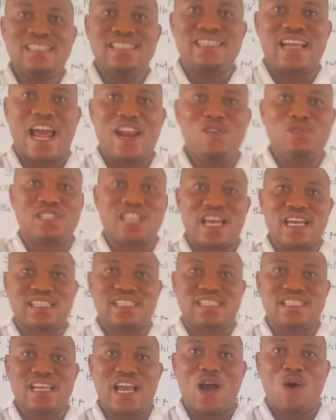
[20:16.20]
dilute
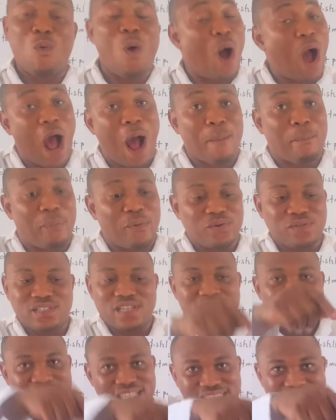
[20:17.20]
HCl, what happened?
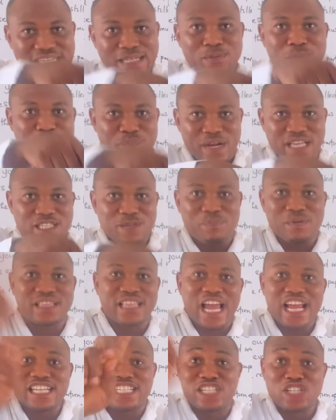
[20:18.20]
The
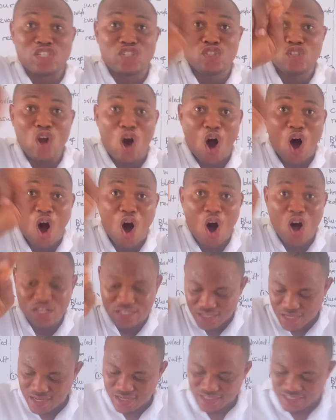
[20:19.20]
precipitate did not
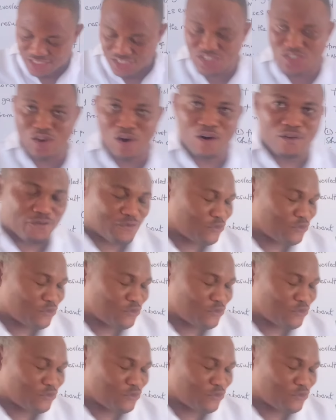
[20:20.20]
dissolve.